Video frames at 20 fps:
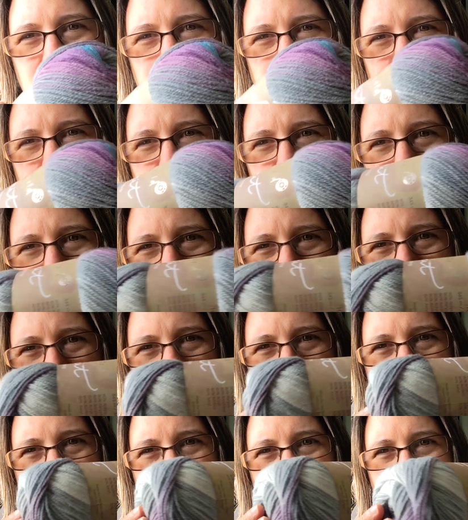too much
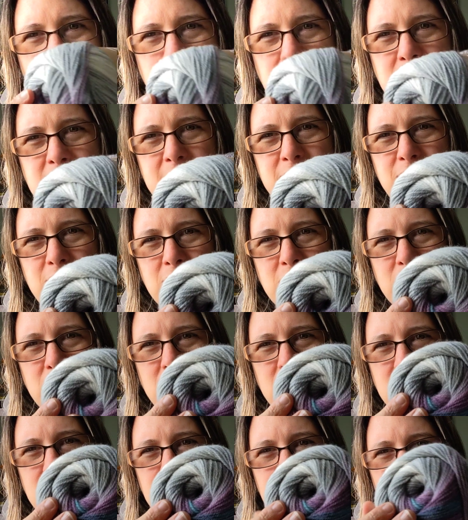of a
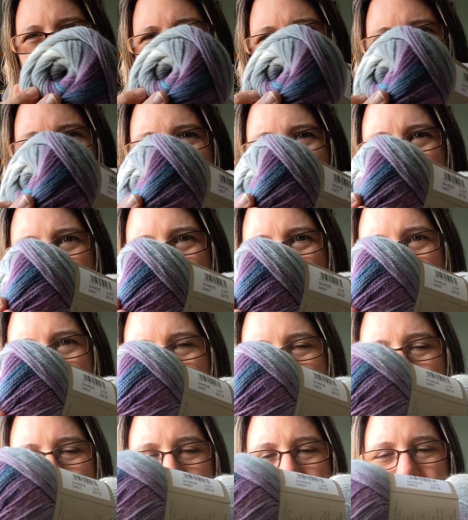difference in
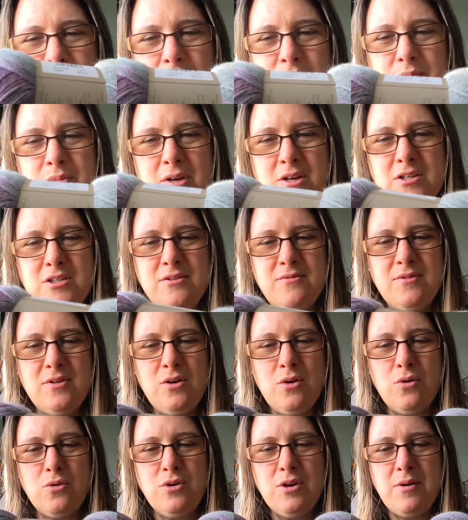variation because of the
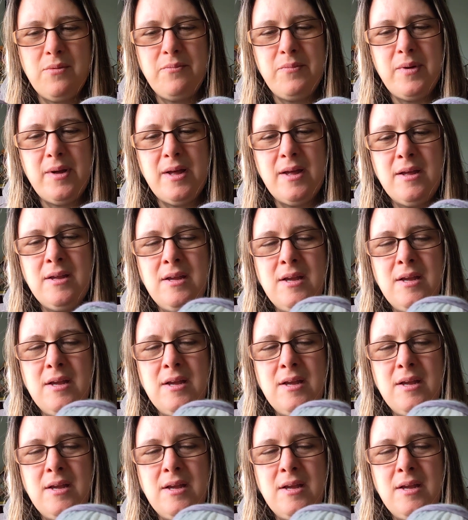lot number.